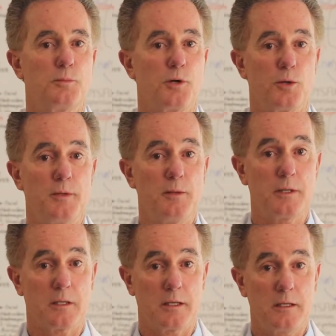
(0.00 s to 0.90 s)

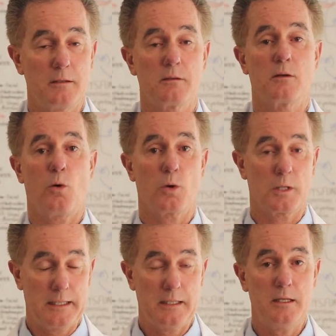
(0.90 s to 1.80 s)
permeability, or
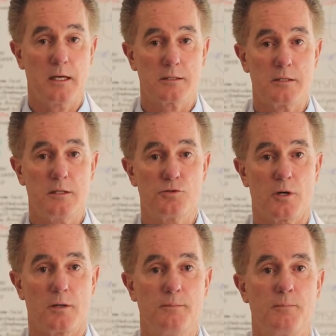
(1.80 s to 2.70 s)
leaky gut
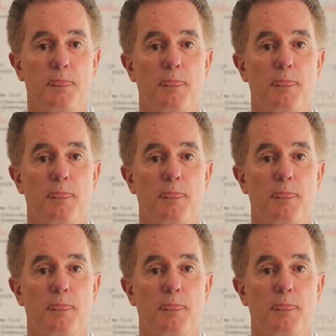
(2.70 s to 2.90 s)
syndrome,